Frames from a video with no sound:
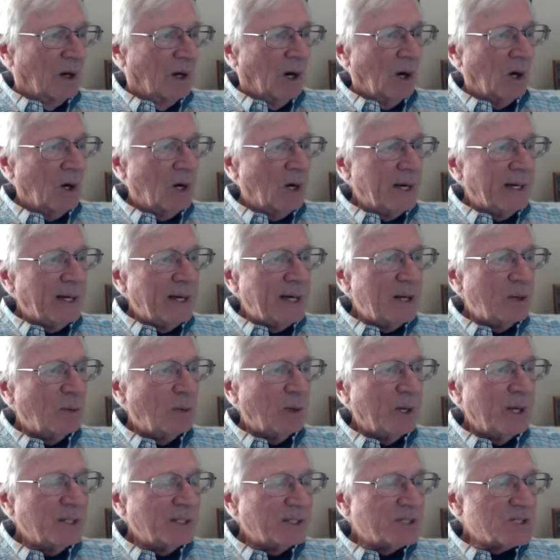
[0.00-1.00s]
All right,
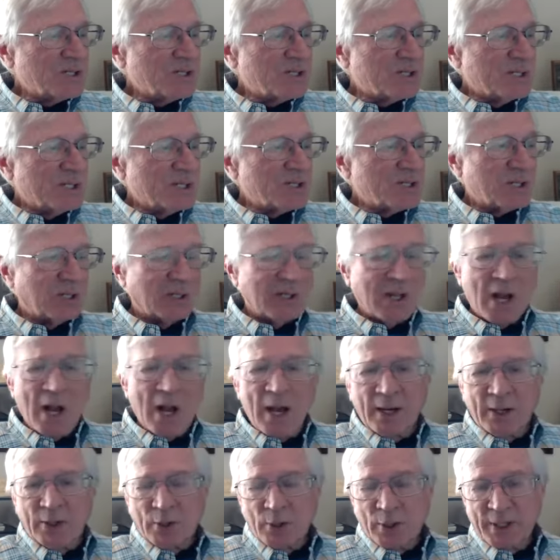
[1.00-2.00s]
anyway, this
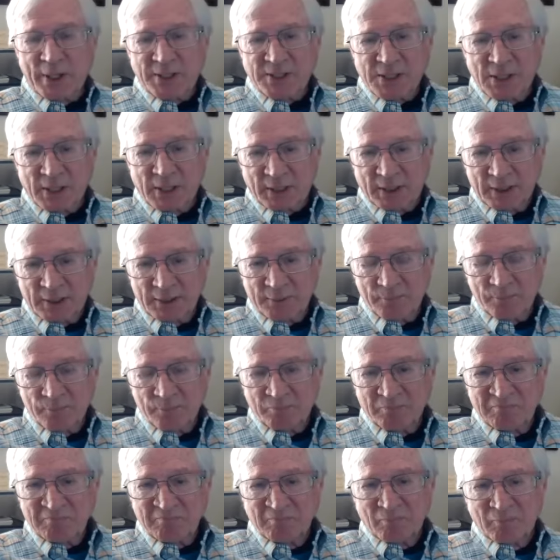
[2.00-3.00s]
lottery ticket,
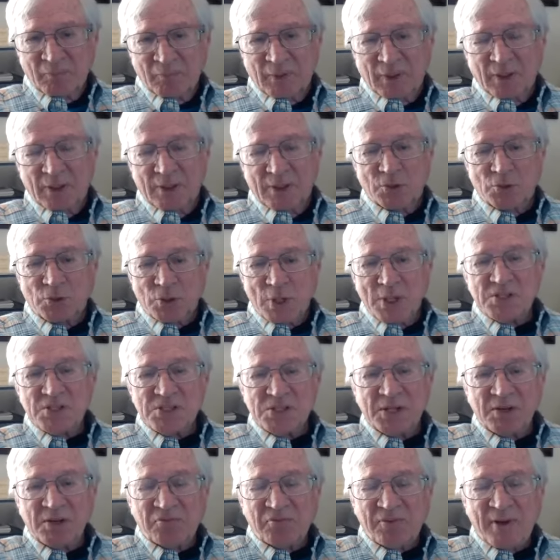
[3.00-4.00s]
the
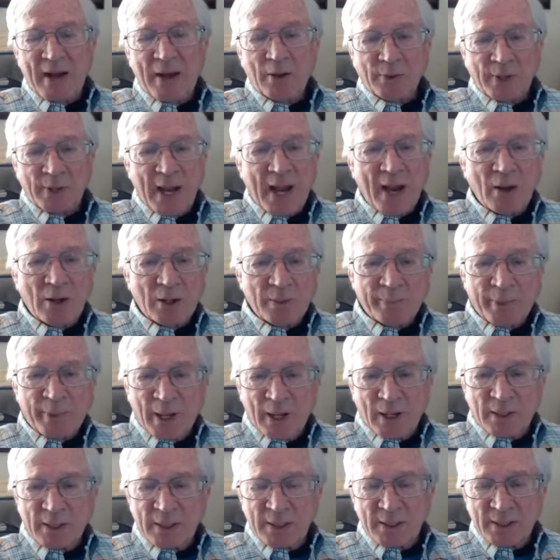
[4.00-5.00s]
trustee found out
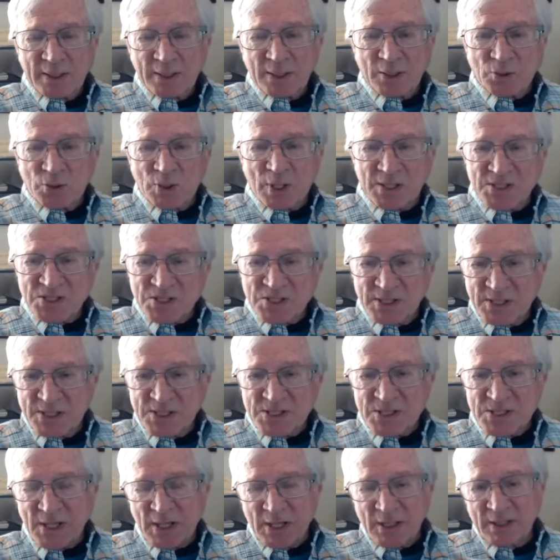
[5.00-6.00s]
about it and the trustee
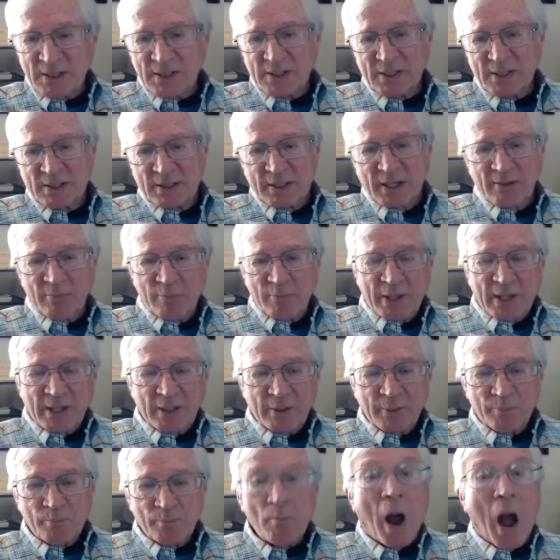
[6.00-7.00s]
said, give
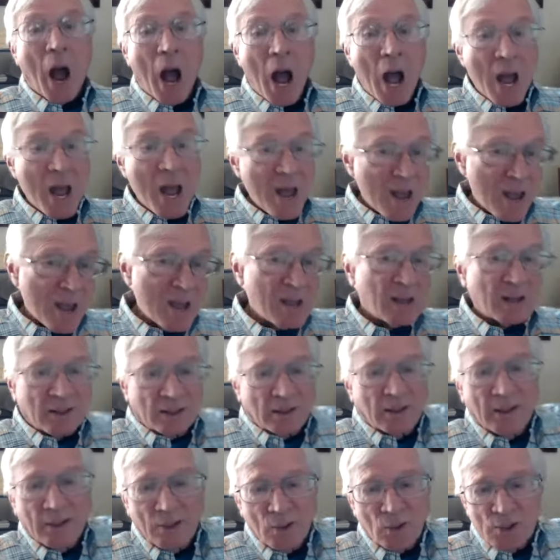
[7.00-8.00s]
me
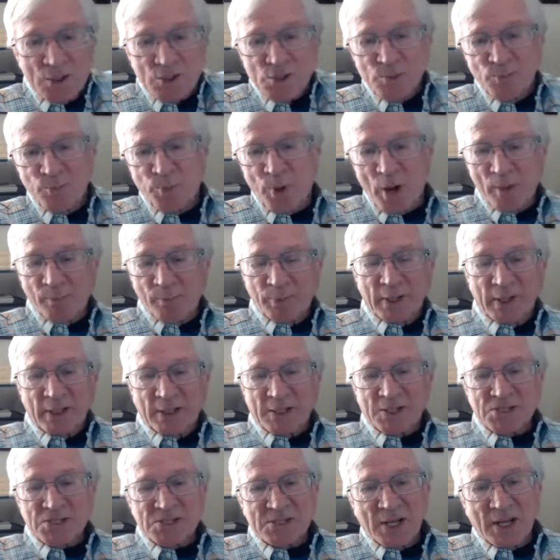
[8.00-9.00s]
this property
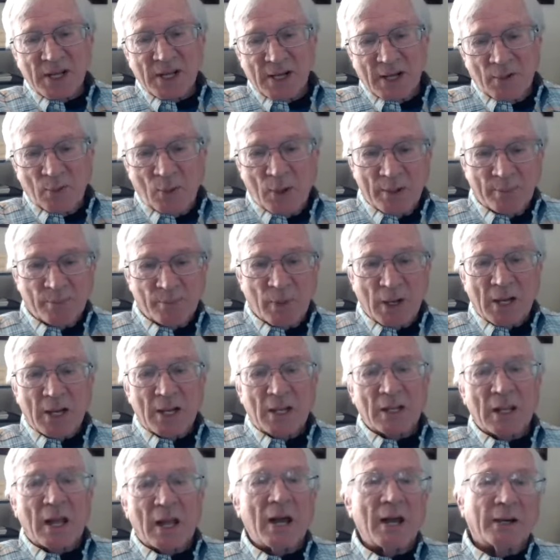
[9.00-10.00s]
estate, I want
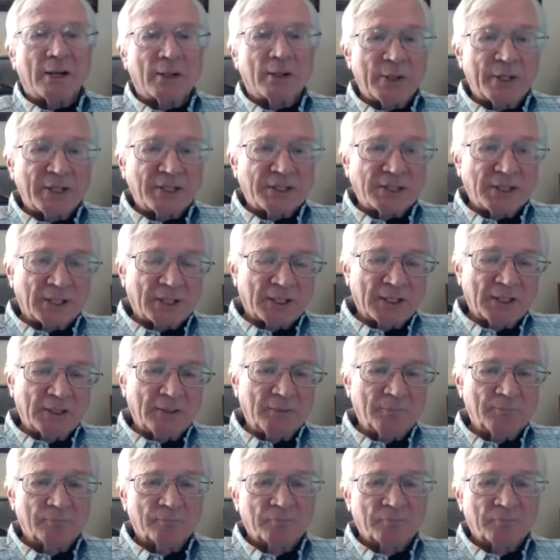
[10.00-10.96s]
my lottery ticket